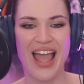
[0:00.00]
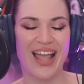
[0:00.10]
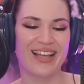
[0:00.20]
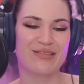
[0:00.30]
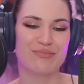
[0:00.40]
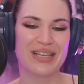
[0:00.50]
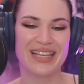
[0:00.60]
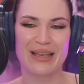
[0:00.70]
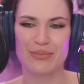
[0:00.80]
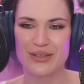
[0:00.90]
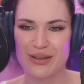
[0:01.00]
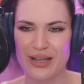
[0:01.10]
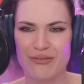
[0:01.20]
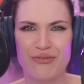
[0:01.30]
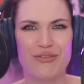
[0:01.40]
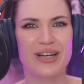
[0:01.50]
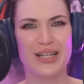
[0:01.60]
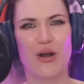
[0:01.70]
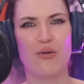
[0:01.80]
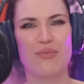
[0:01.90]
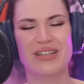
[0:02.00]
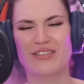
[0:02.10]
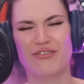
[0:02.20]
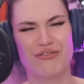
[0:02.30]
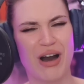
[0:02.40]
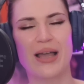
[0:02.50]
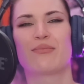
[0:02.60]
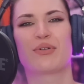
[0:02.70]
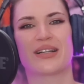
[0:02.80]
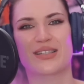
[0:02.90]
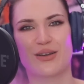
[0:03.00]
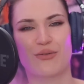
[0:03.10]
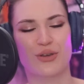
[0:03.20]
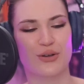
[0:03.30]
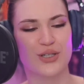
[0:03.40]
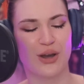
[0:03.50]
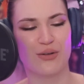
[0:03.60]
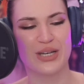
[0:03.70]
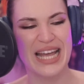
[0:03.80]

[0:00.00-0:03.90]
and being able to like really open the vibrance of your tone.